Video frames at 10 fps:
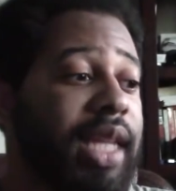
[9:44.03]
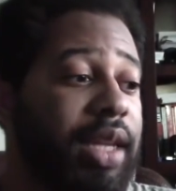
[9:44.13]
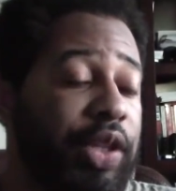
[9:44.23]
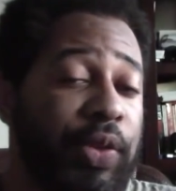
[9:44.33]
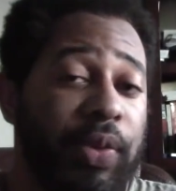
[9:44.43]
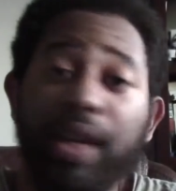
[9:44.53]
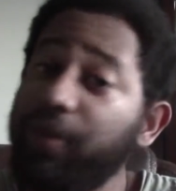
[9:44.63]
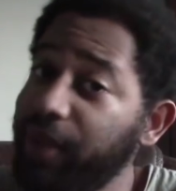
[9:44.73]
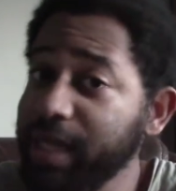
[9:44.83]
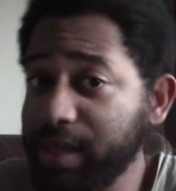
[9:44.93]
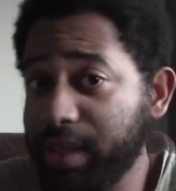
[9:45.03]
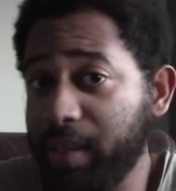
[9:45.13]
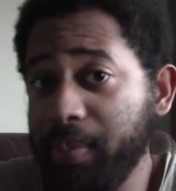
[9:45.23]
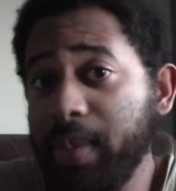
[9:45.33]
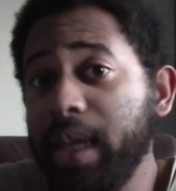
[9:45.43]
you convince
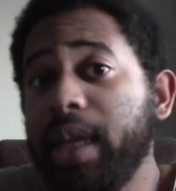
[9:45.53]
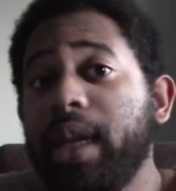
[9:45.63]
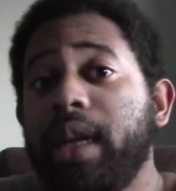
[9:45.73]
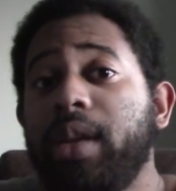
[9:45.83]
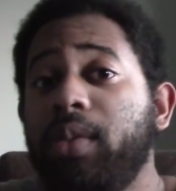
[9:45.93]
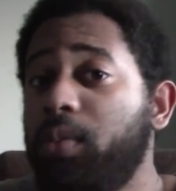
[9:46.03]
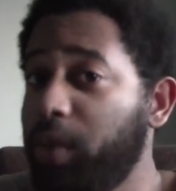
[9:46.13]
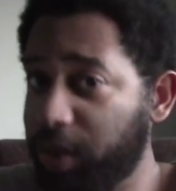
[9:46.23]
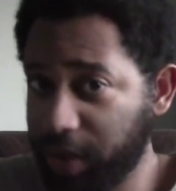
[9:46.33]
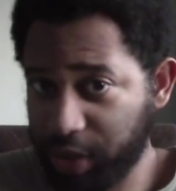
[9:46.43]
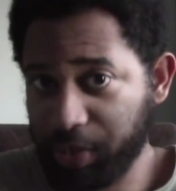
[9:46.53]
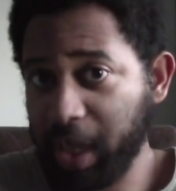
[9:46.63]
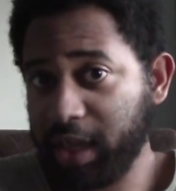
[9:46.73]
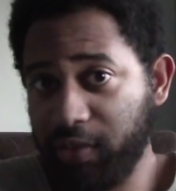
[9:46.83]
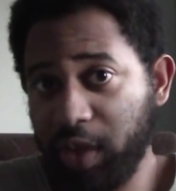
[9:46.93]
them with the
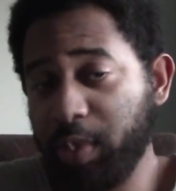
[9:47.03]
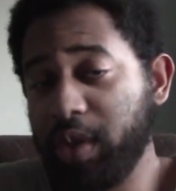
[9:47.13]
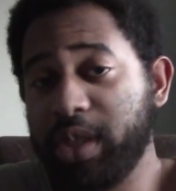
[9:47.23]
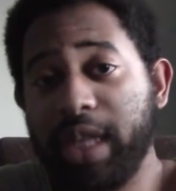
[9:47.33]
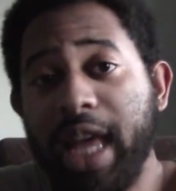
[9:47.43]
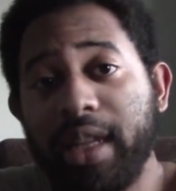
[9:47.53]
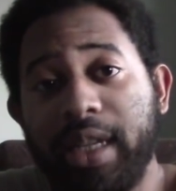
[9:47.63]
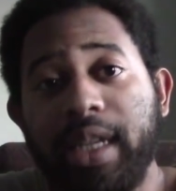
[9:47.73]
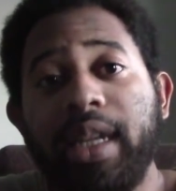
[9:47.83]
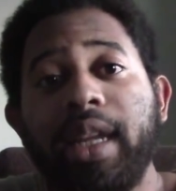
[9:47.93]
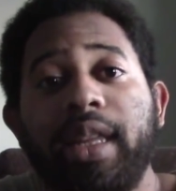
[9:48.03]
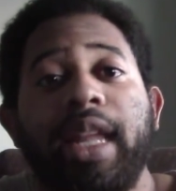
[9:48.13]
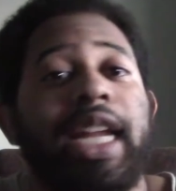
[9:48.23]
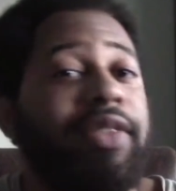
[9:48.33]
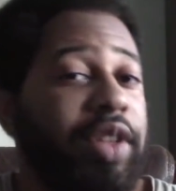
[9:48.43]
strength of your personality
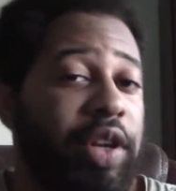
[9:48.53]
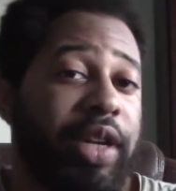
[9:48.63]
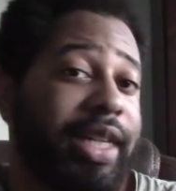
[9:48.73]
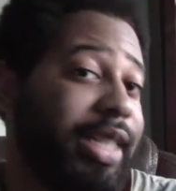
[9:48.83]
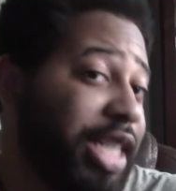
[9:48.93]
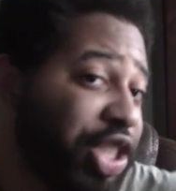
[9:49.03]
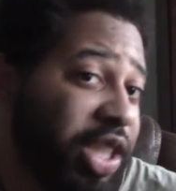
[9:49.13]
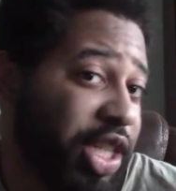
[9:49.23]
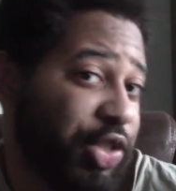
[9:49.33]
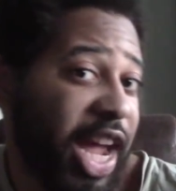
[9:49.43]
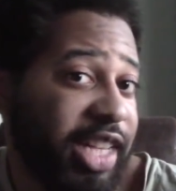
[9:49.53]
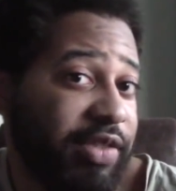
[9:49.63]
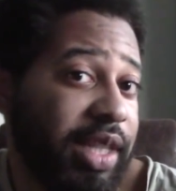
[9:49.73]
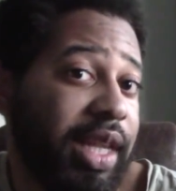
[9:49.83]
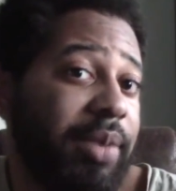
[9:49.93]
that even though you're not initially
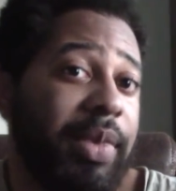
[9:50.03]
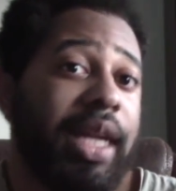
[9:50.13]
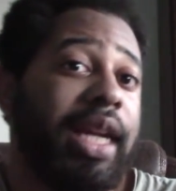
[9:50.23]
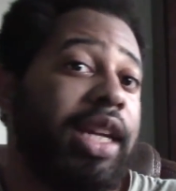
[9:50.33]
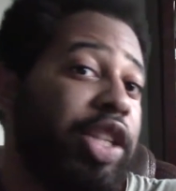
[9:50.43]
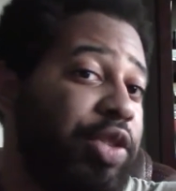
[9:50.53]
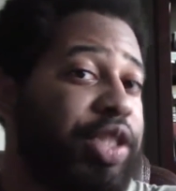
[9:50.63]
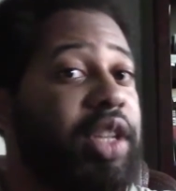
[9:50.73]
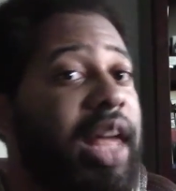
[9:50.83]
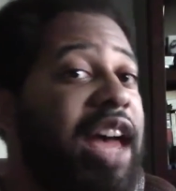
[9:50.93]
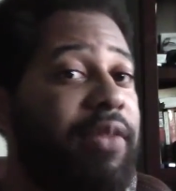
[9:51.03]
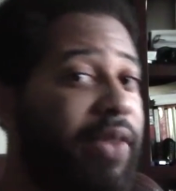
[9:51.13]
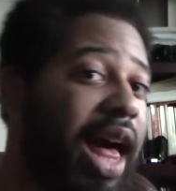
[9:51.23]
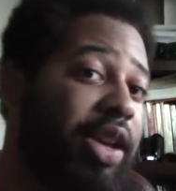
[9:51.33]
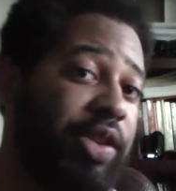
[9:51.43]
attracted to them, you still have
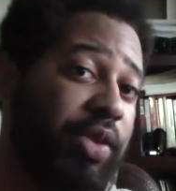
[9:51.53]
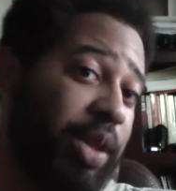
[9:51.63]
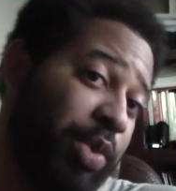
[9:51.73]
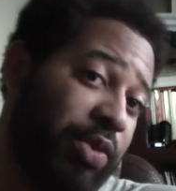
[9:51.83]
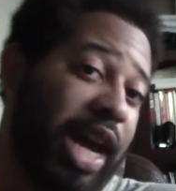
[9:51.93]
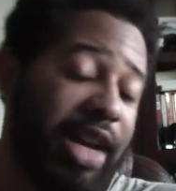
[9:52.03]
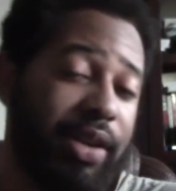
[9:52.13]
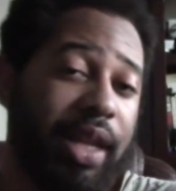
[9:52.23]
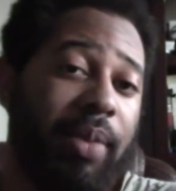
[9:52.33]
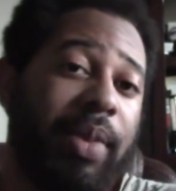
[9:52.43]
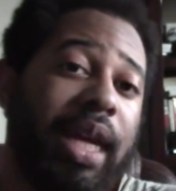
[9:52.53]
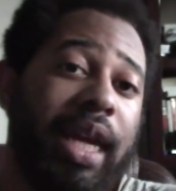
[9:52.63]
value you can provide for them.